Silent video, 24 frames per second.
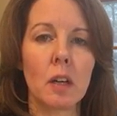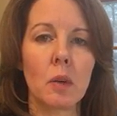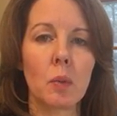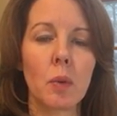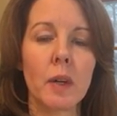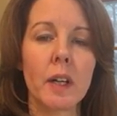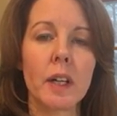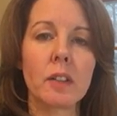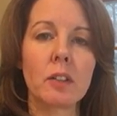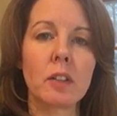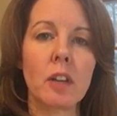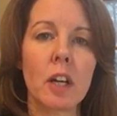We're
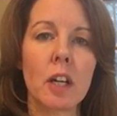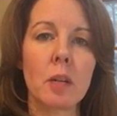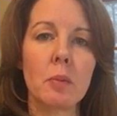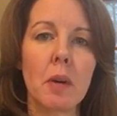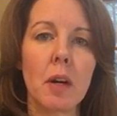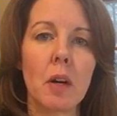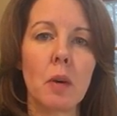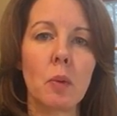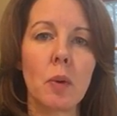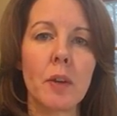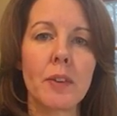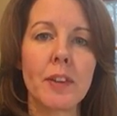going to talk
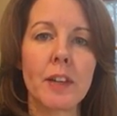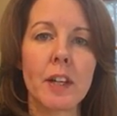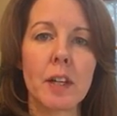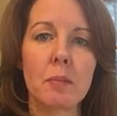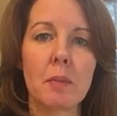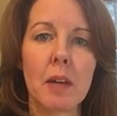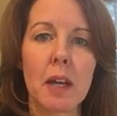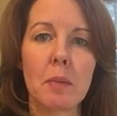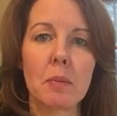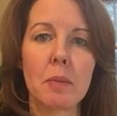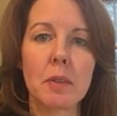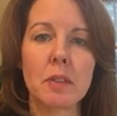about what the
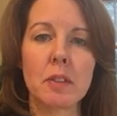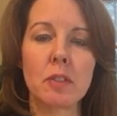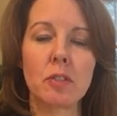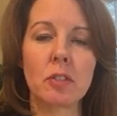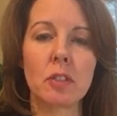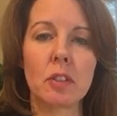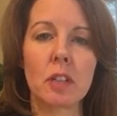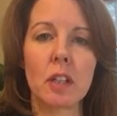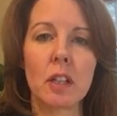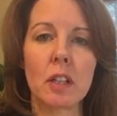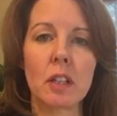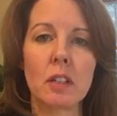command
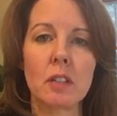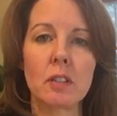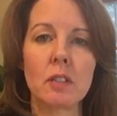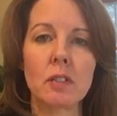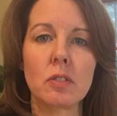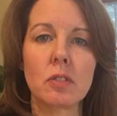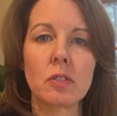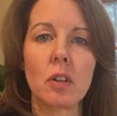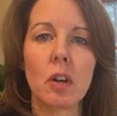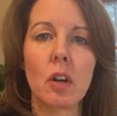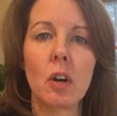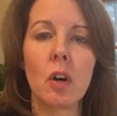position
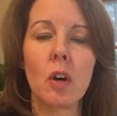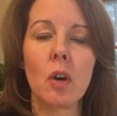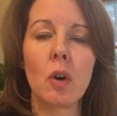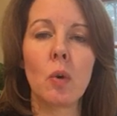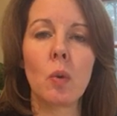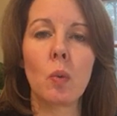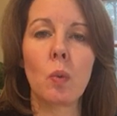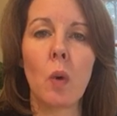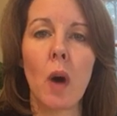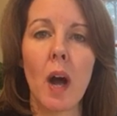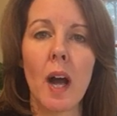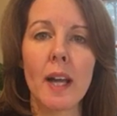is,
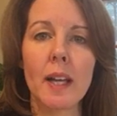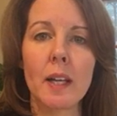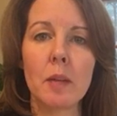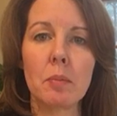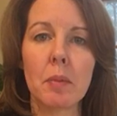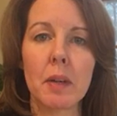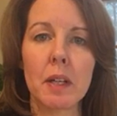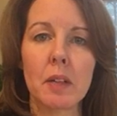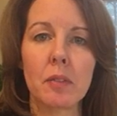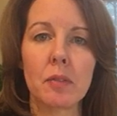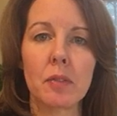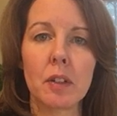why it
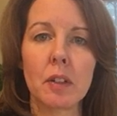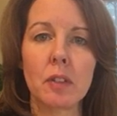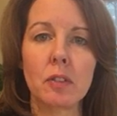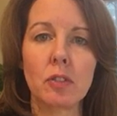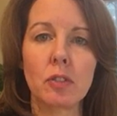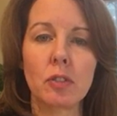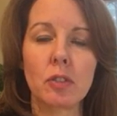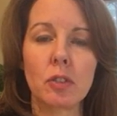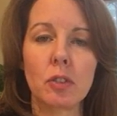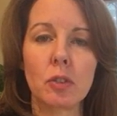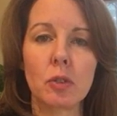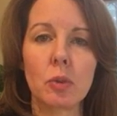
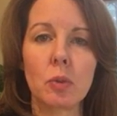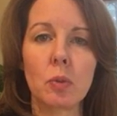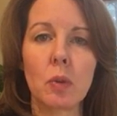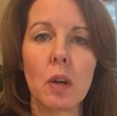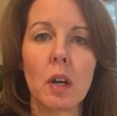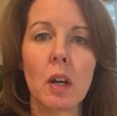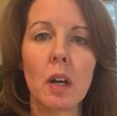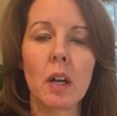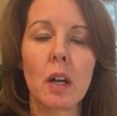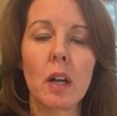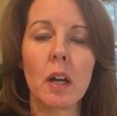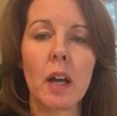benefits you,
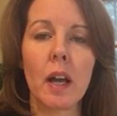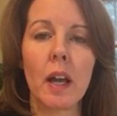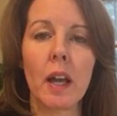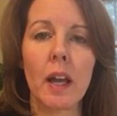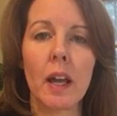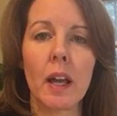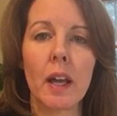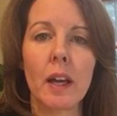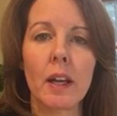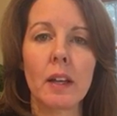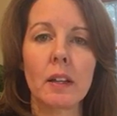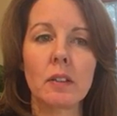
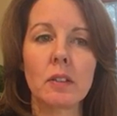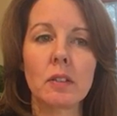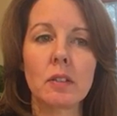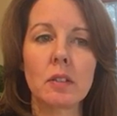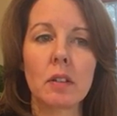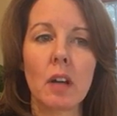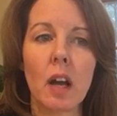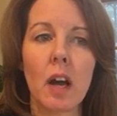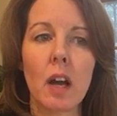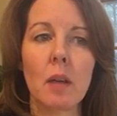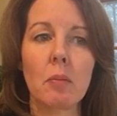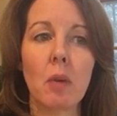and
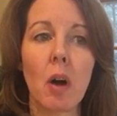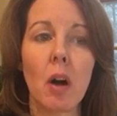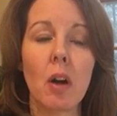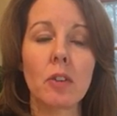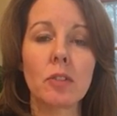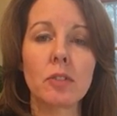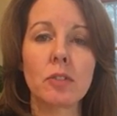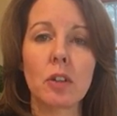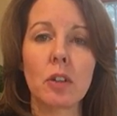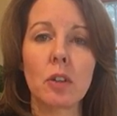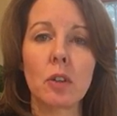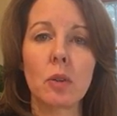
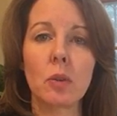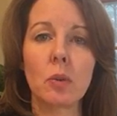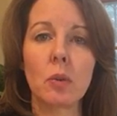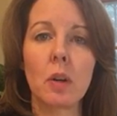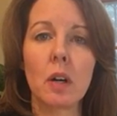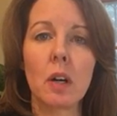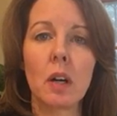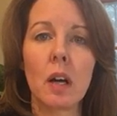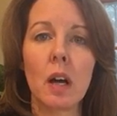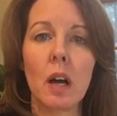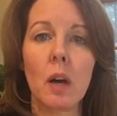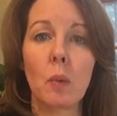also
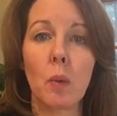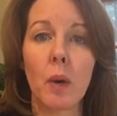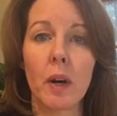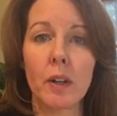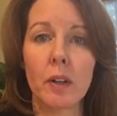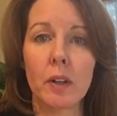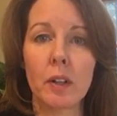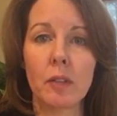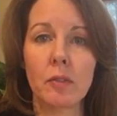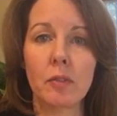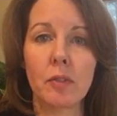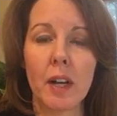where you
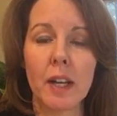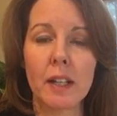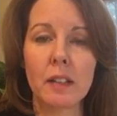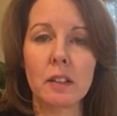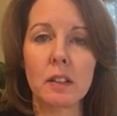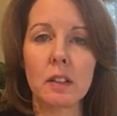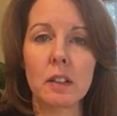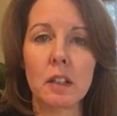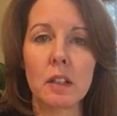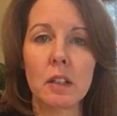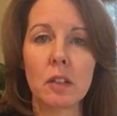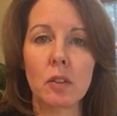can find
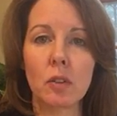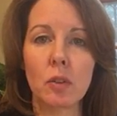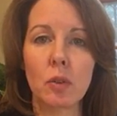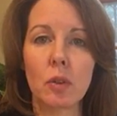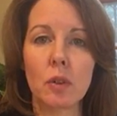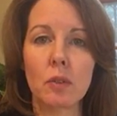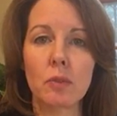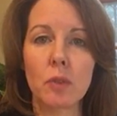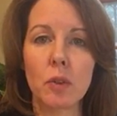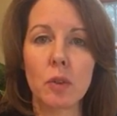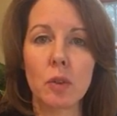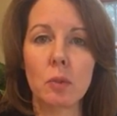it in
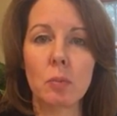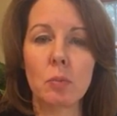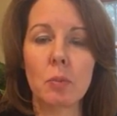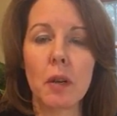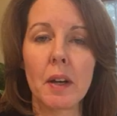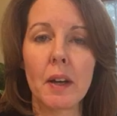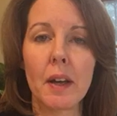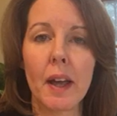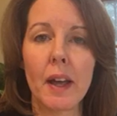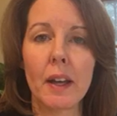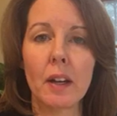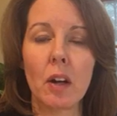your room,
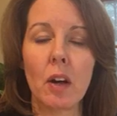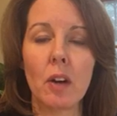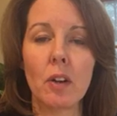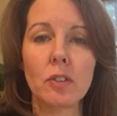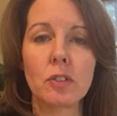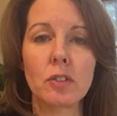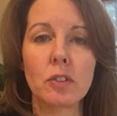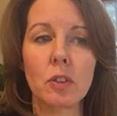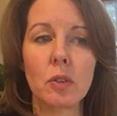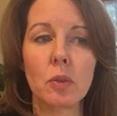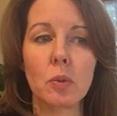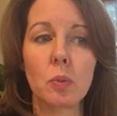and
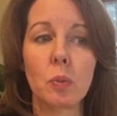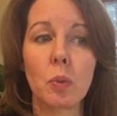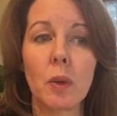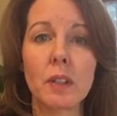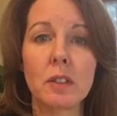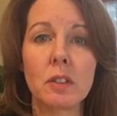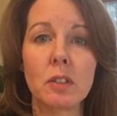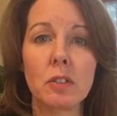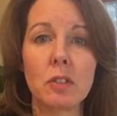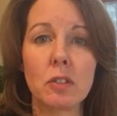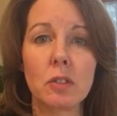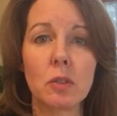also what
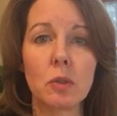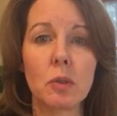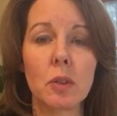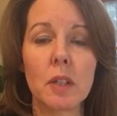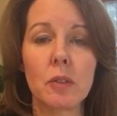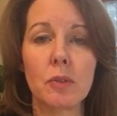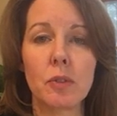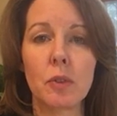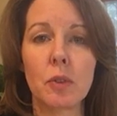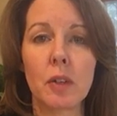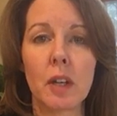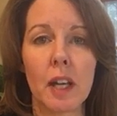to do
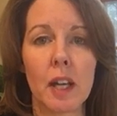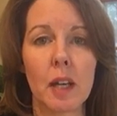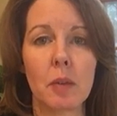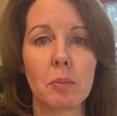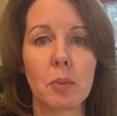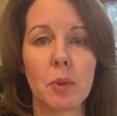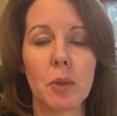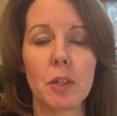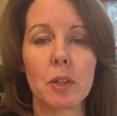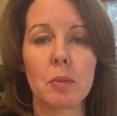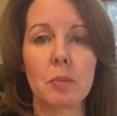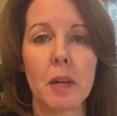if you can't
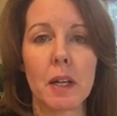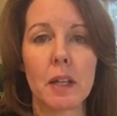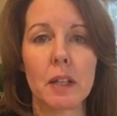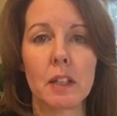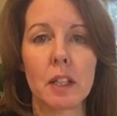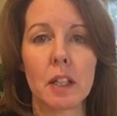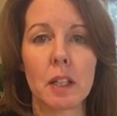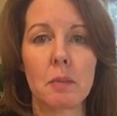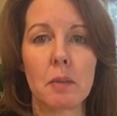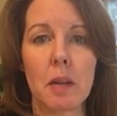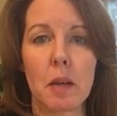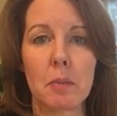put your bed in the
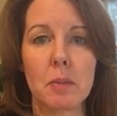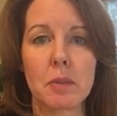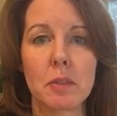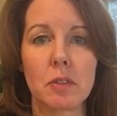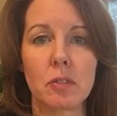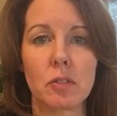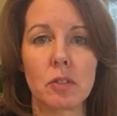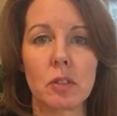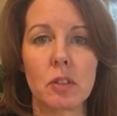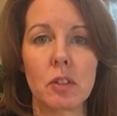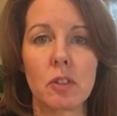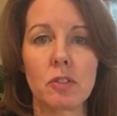command
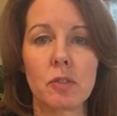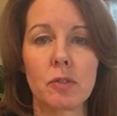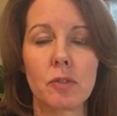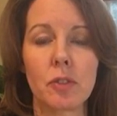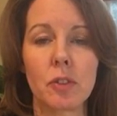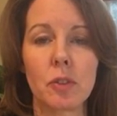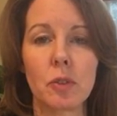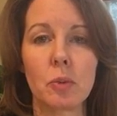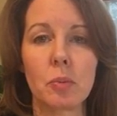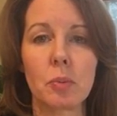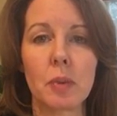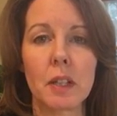position. There's a
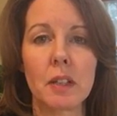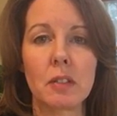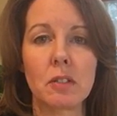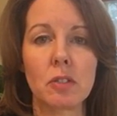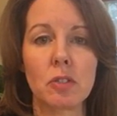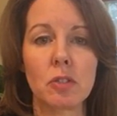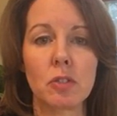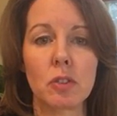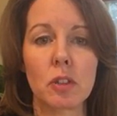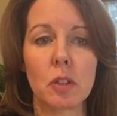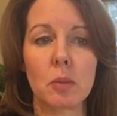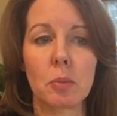few
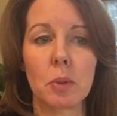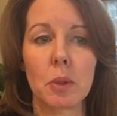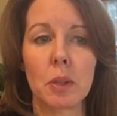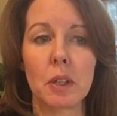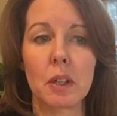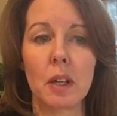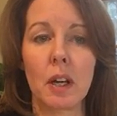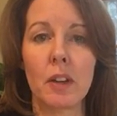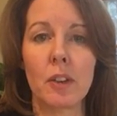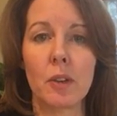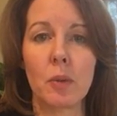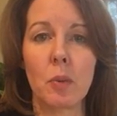places you can put
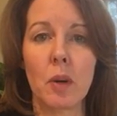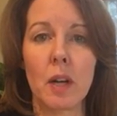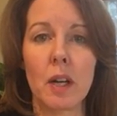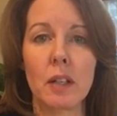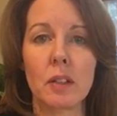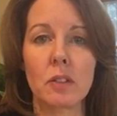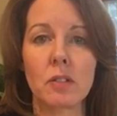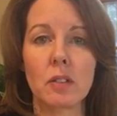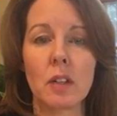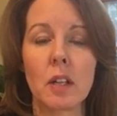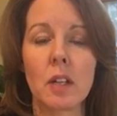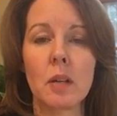it
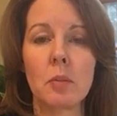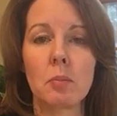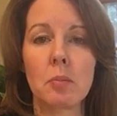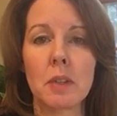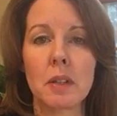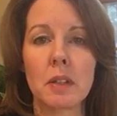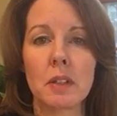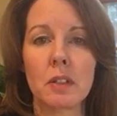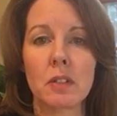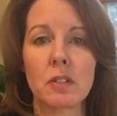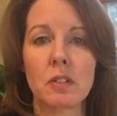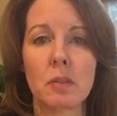otherwise,
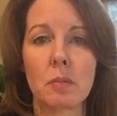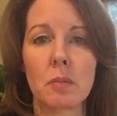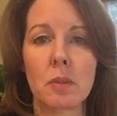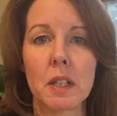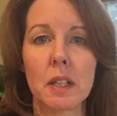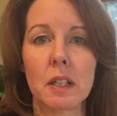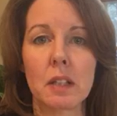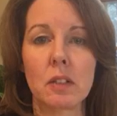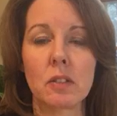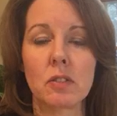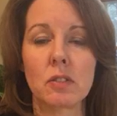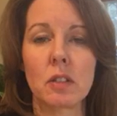but there's some
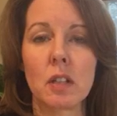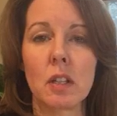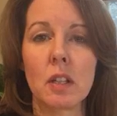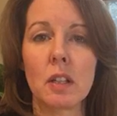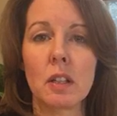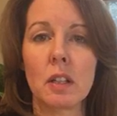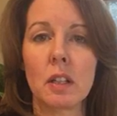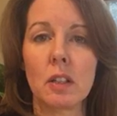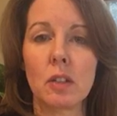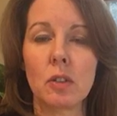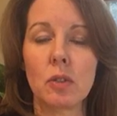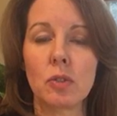things
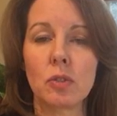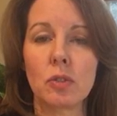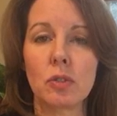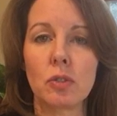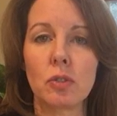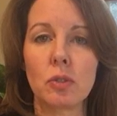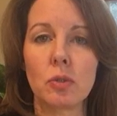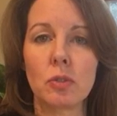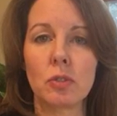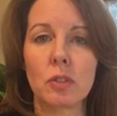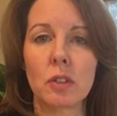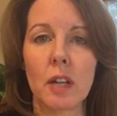that you should
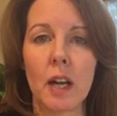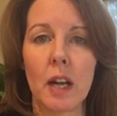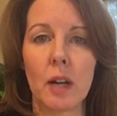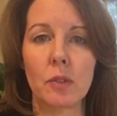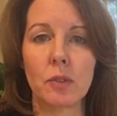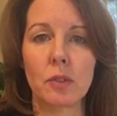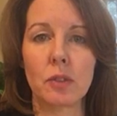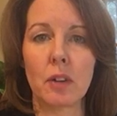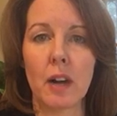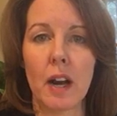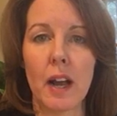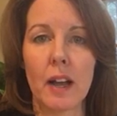do to
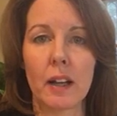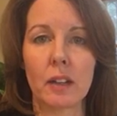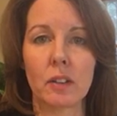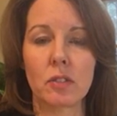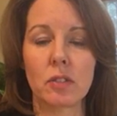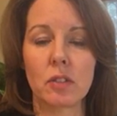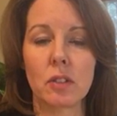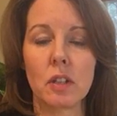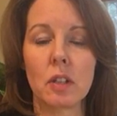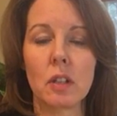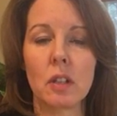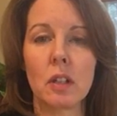
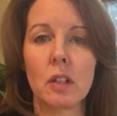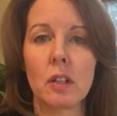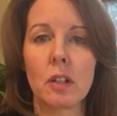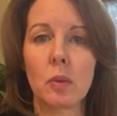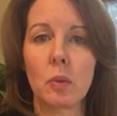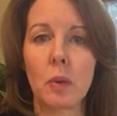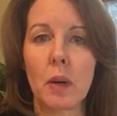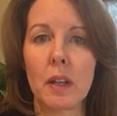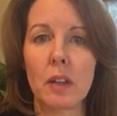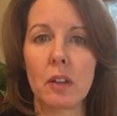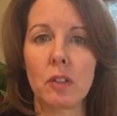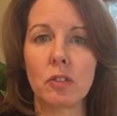counteract the
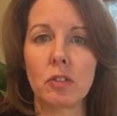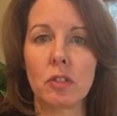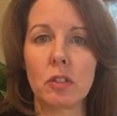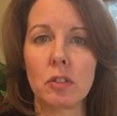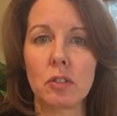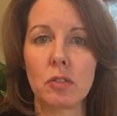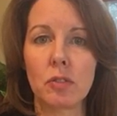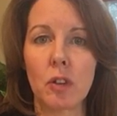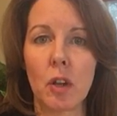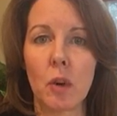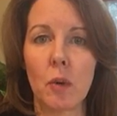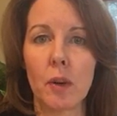way the
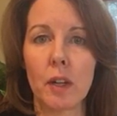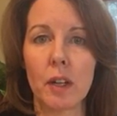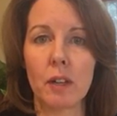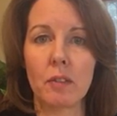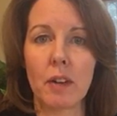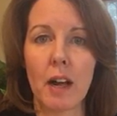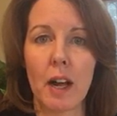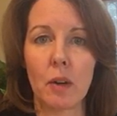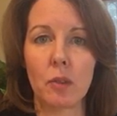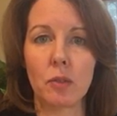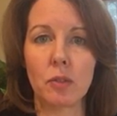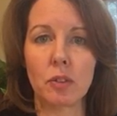chi's flowing
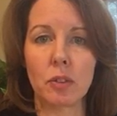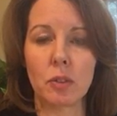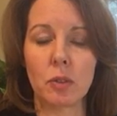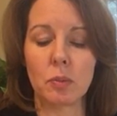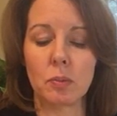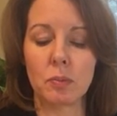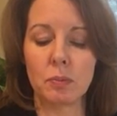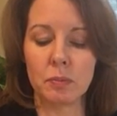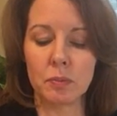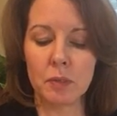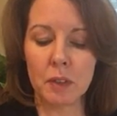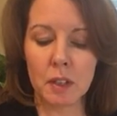around
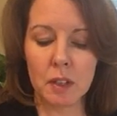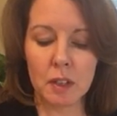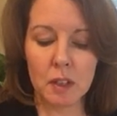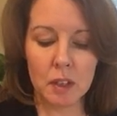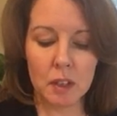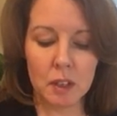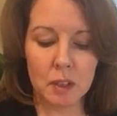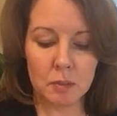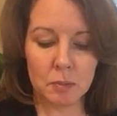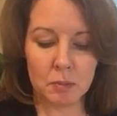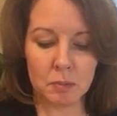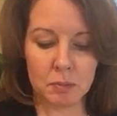
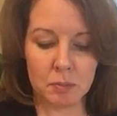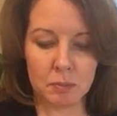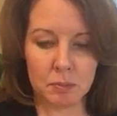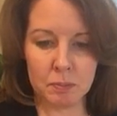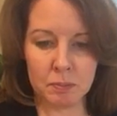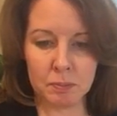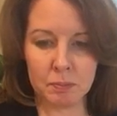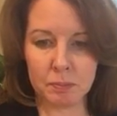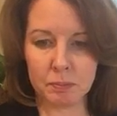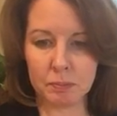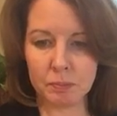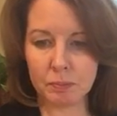
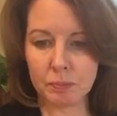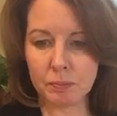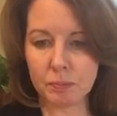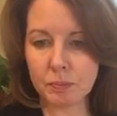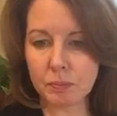you.